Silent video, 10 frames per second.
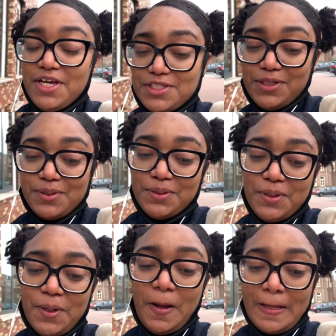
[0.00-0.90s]
So
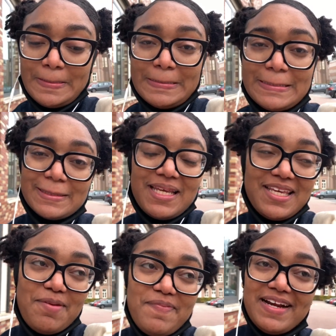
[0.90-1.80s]

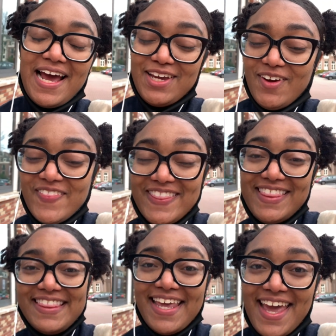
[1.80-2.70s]
keep an eye on
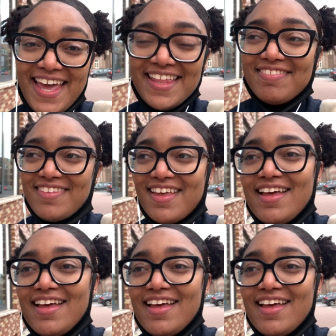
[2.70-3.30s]
that.